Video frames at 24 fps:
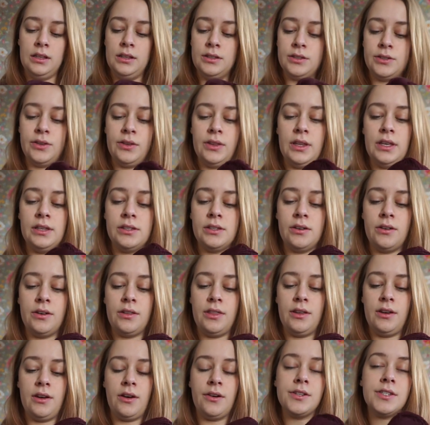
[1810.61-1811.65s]
So these are
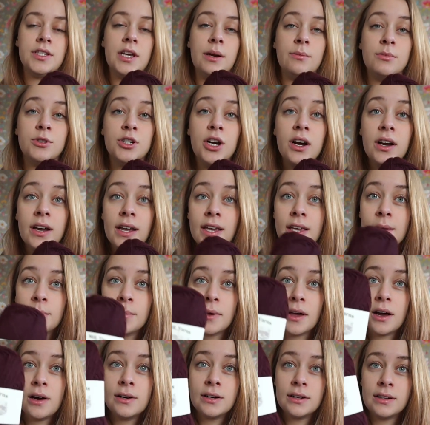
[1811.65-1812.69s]
the yarns I'm talking
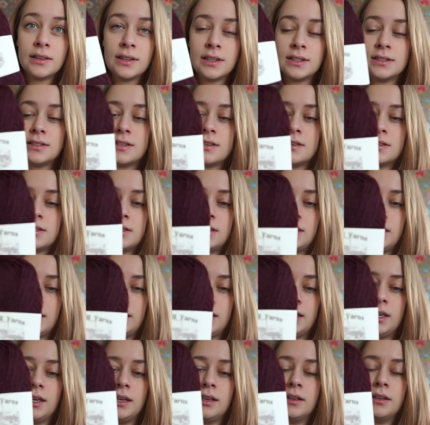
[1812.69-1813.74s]
about. This is the